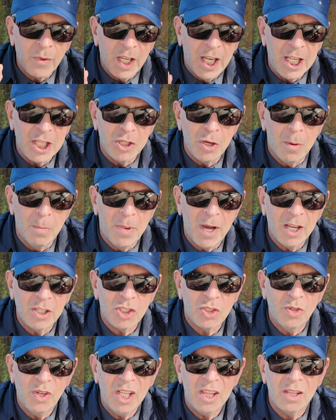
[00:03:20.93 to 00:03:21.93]
It's on Bar
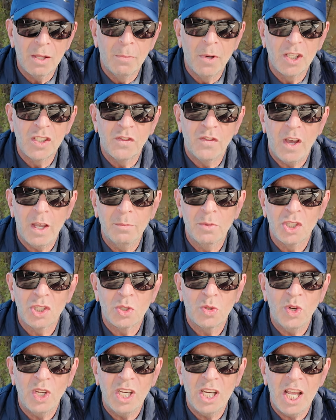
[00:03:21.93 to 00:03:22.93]
Street, the most famous
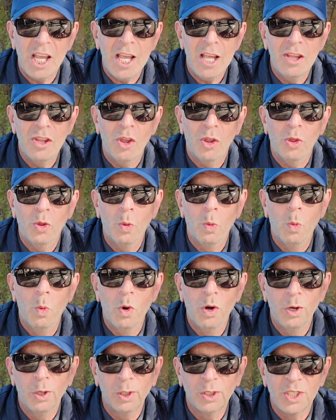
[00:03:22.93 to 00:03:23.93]
street in the
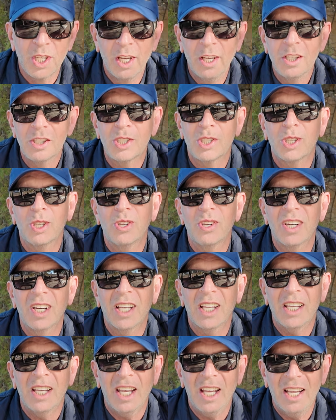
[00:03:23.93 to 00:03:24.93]
world,
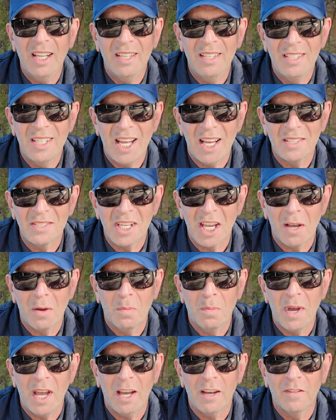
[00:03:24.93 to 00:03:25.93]
certainly in downtown
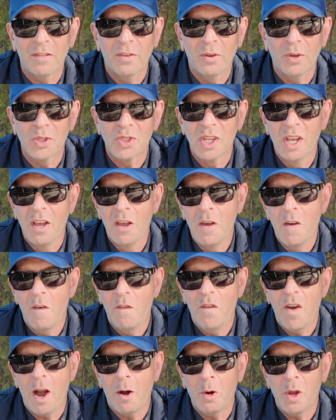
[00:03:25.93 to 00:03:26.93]
Paphos.
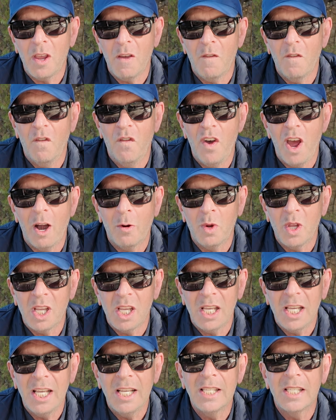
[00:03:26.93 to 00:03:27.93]
Very, very
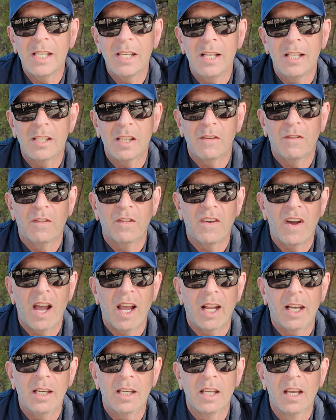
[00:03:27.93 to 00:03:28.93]
easy to
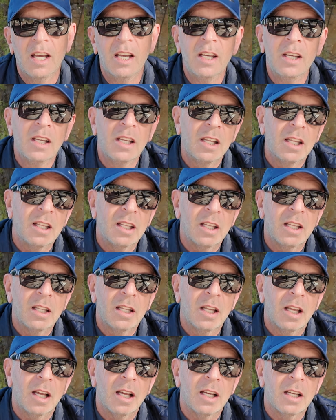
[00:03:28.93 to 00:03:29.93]
find.
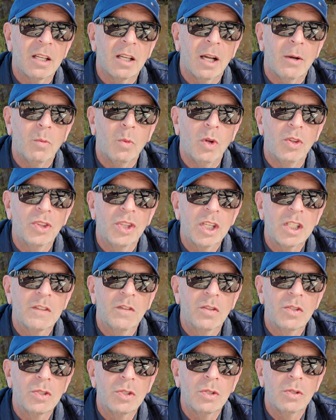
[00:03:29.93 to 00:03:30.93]
And one thing's
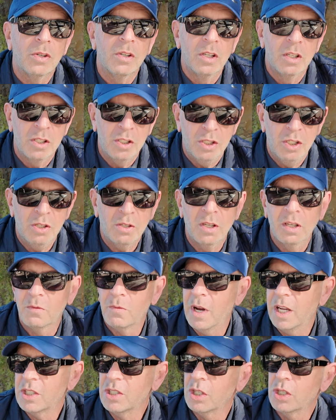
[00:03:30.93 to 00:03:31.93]
for sure, you can
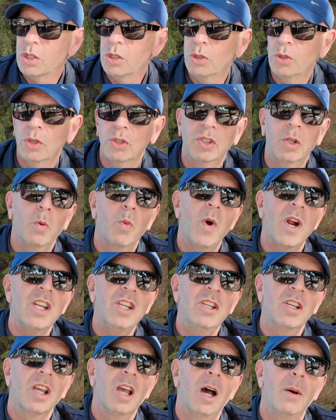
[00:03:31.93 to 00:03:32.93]
rest assured that
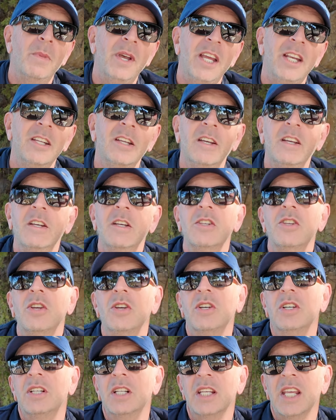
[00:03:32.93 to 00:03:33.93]
when you come in,
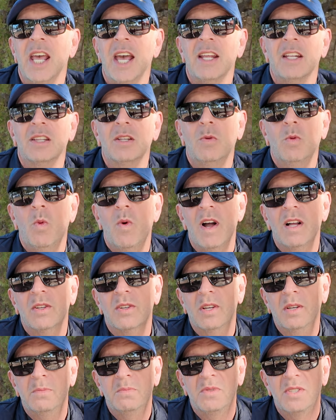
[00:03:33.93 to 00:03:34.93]
you're going to get the
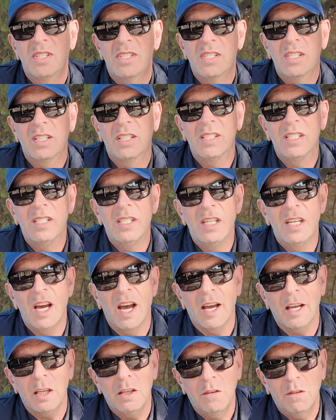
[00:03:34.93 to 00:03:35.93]
welcome to
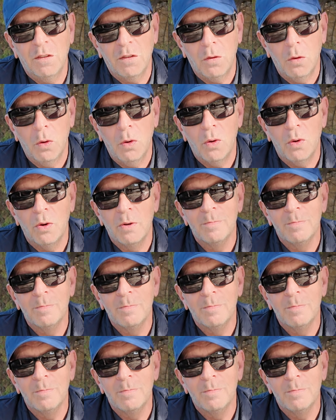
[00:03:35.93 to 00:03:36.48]
die for.